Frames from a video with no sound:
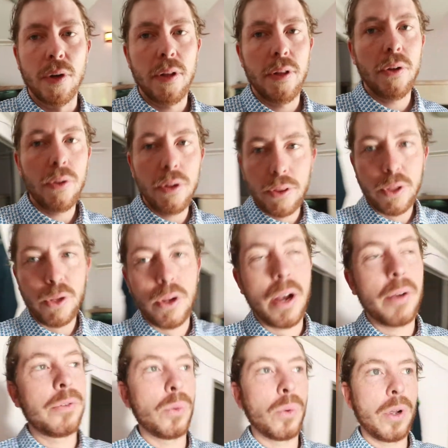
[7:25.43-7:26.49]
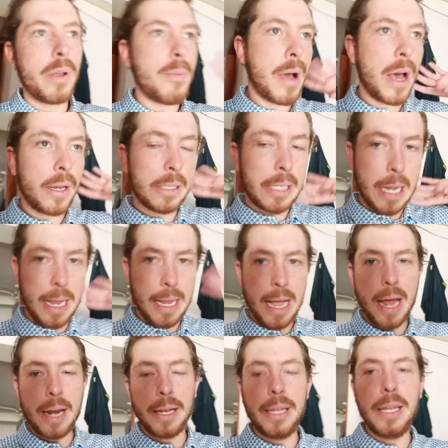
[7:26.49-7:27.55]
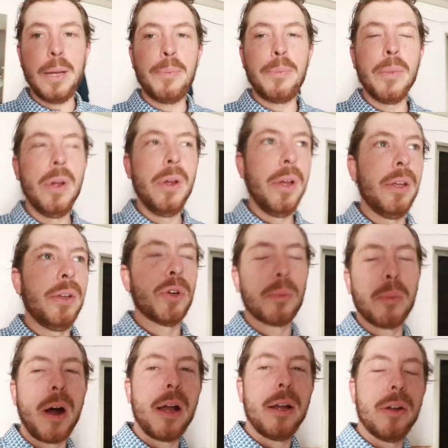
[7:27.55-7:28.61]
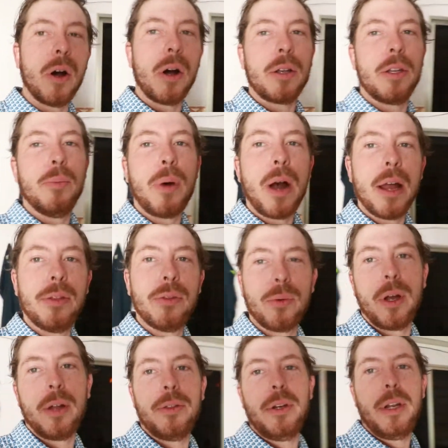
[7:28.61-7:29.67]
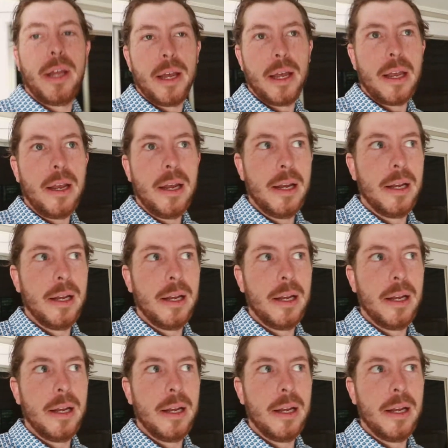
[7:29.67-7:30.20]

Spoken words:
The only thing you have to worry about is like how to keep your mind occupied throughout the day